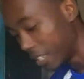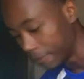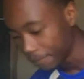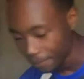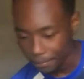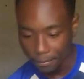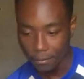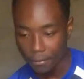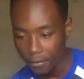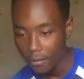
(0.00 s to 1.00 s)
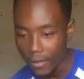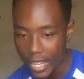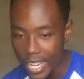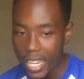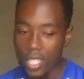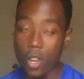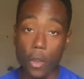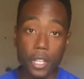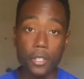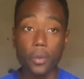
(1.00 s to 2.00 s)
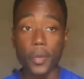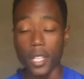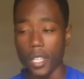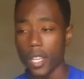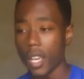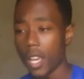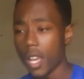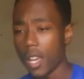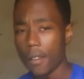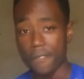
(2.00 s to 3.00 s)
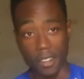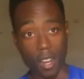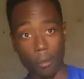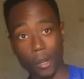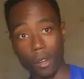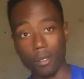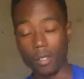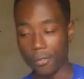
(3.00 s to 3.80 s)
Like, he is going to be phenomenal.